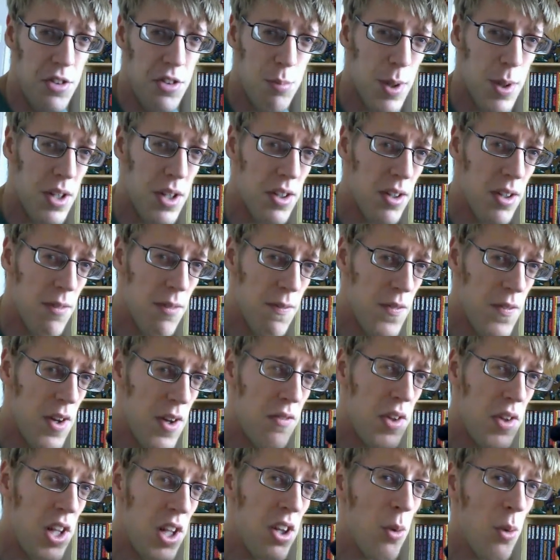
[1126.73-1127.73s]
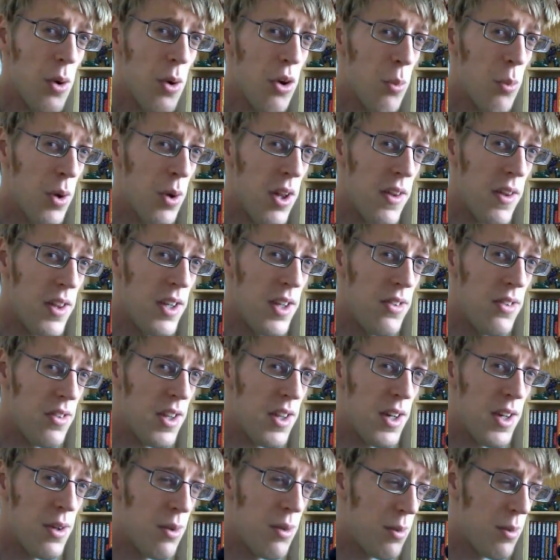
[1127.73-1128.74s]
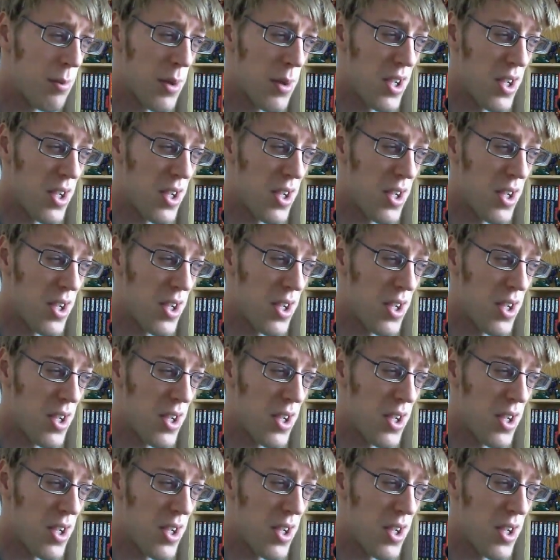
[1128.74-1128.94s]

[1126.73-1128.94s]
spending 15 quid on one of these now,